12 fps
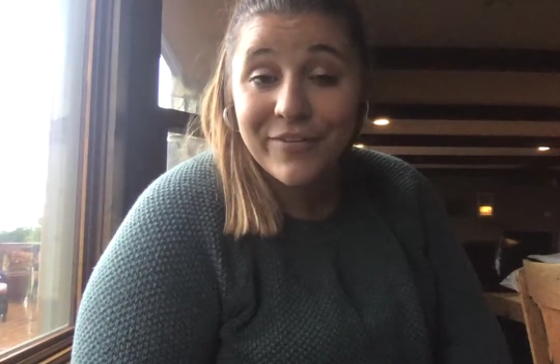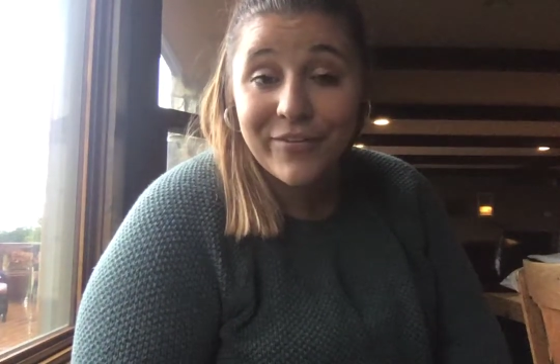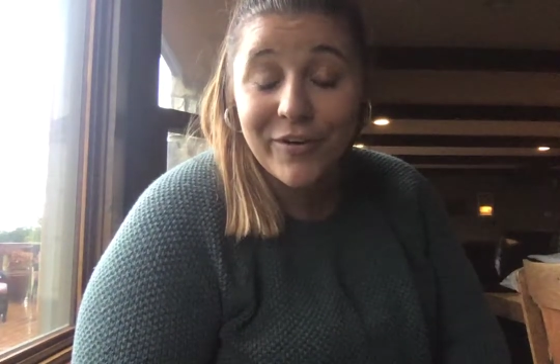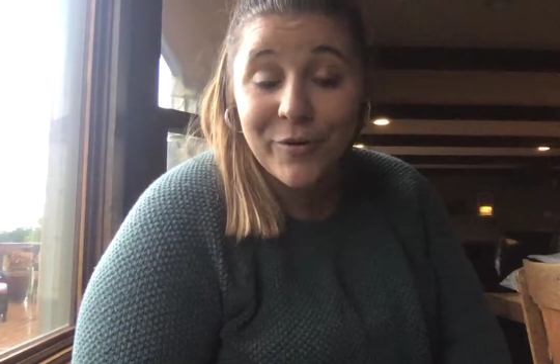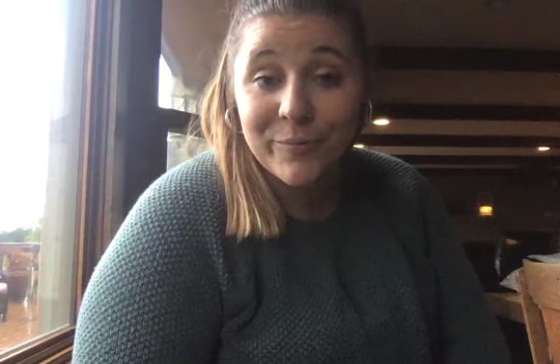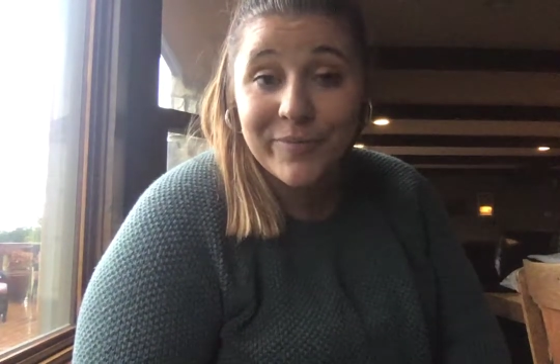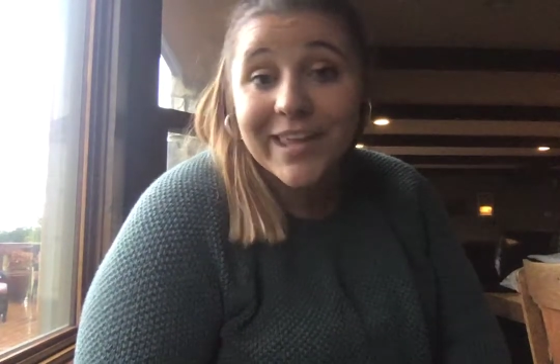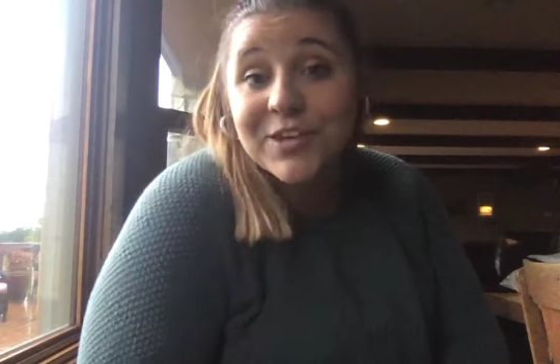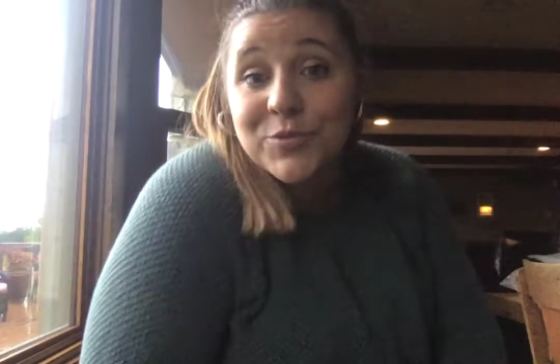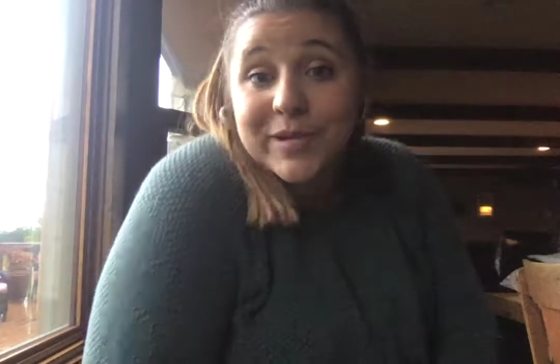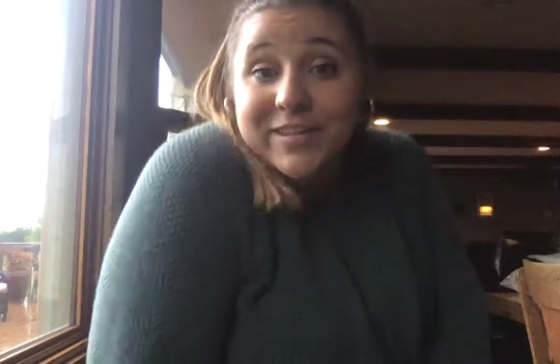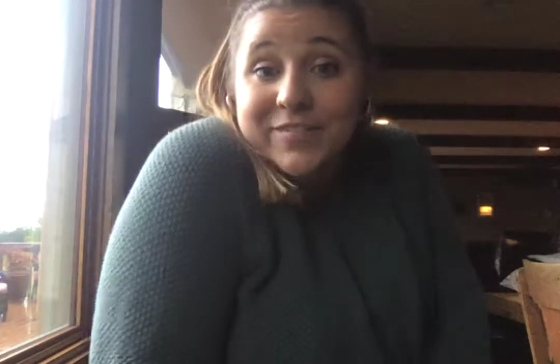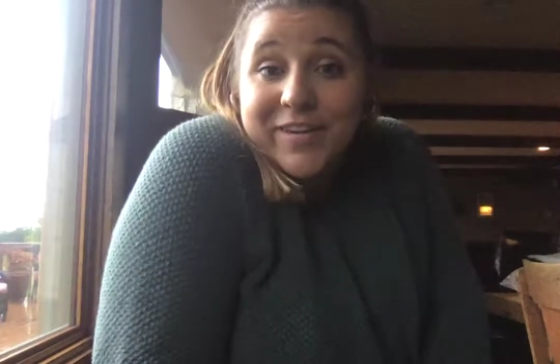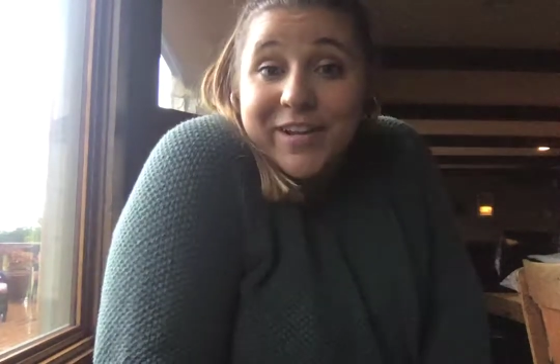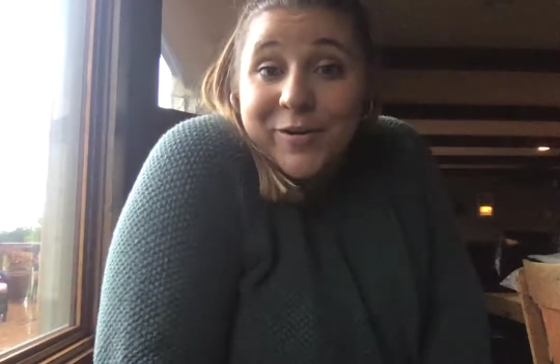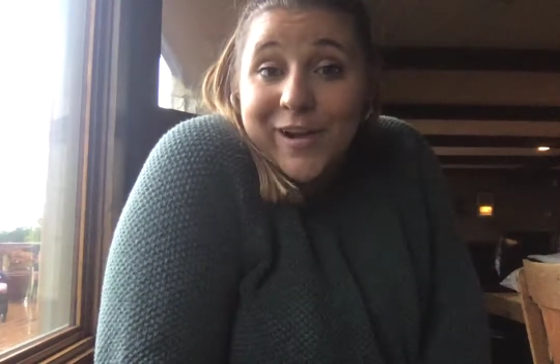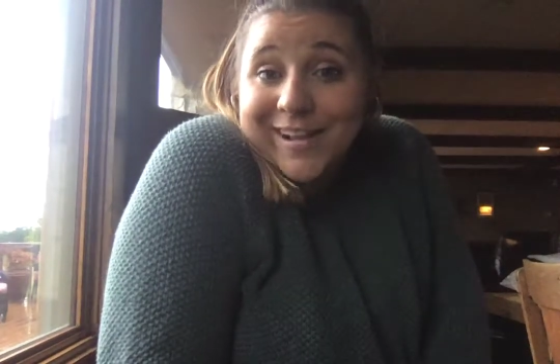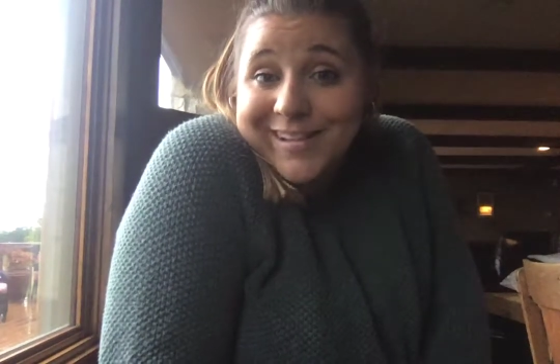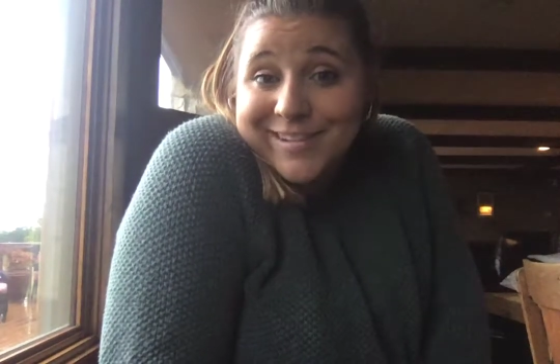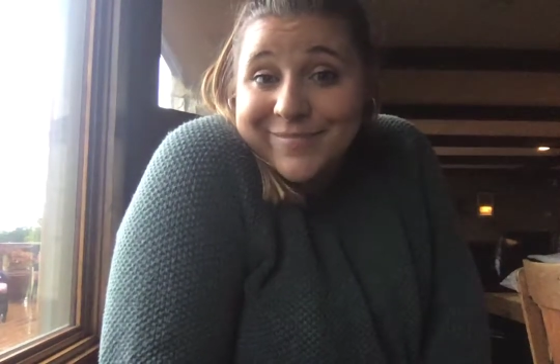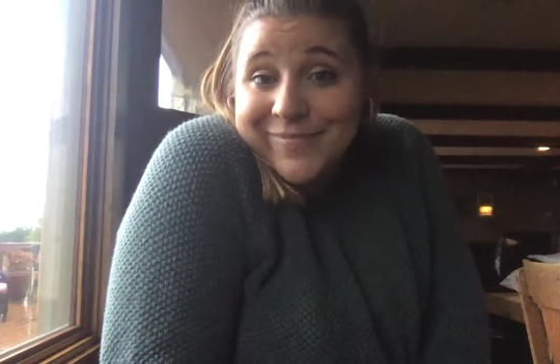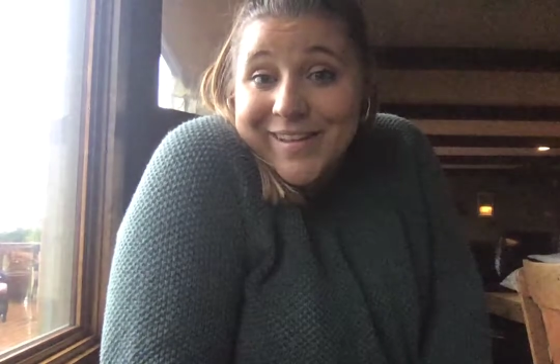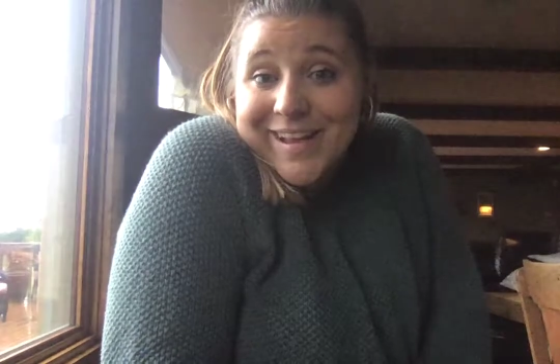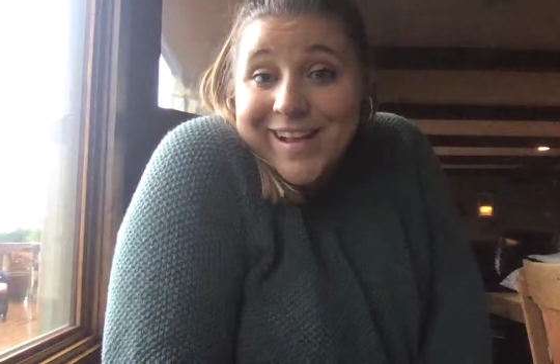So enjoy this video, guys.
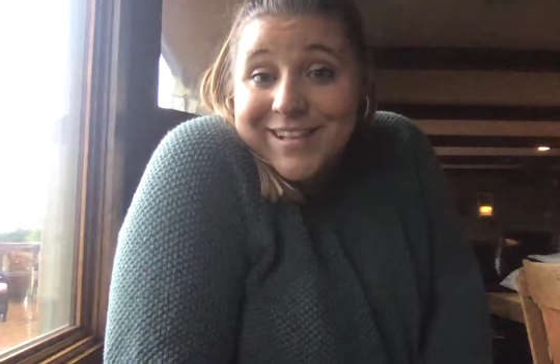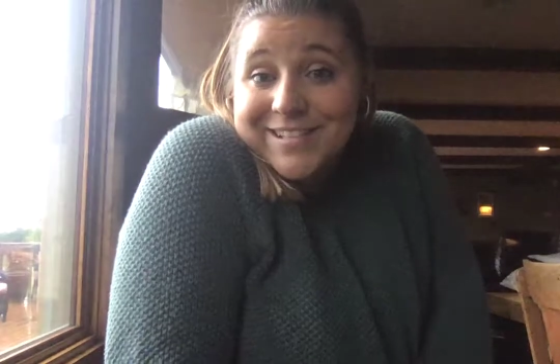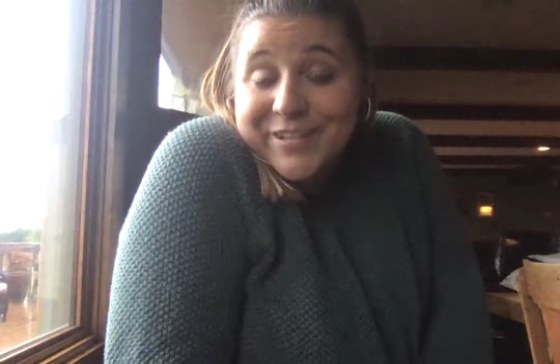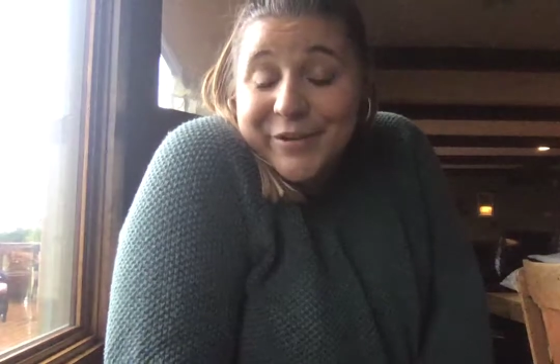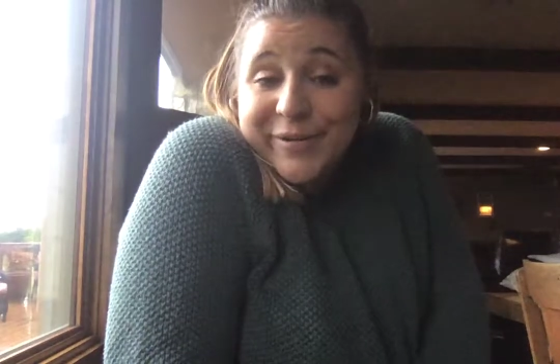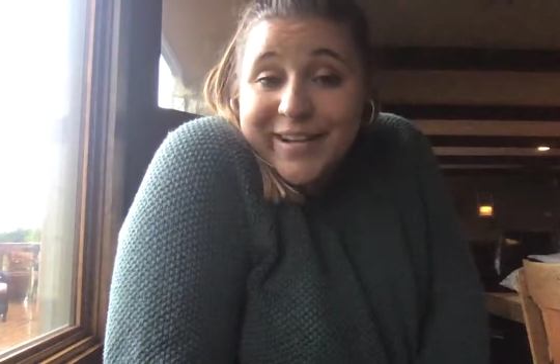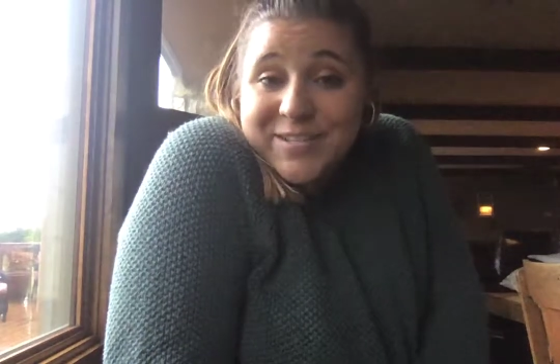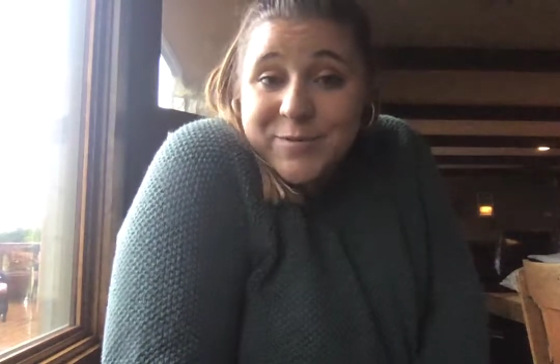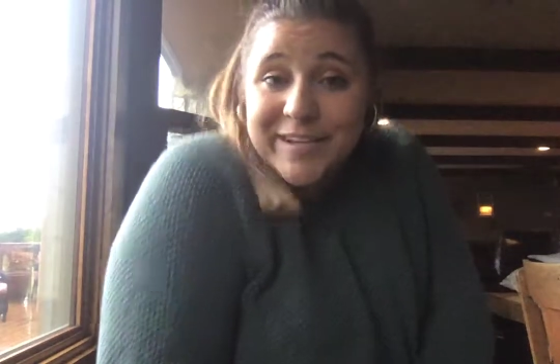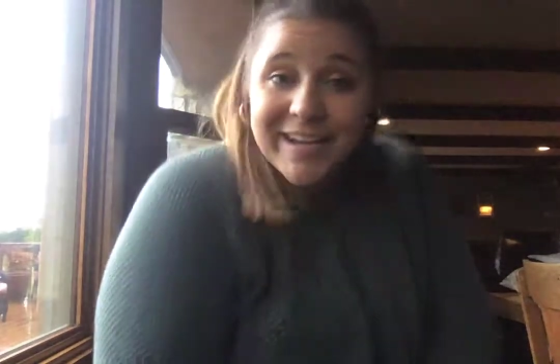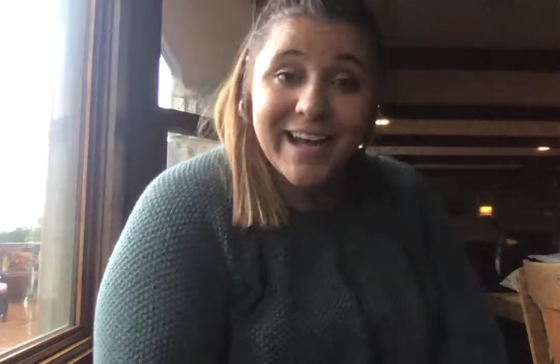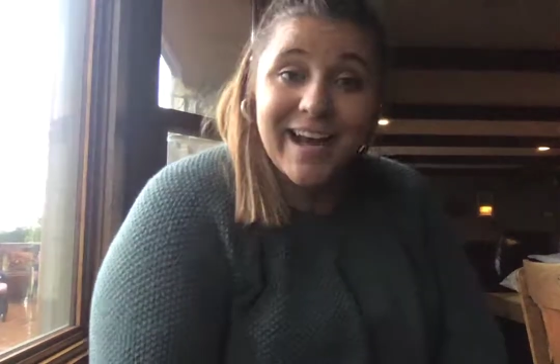I'll see you next week.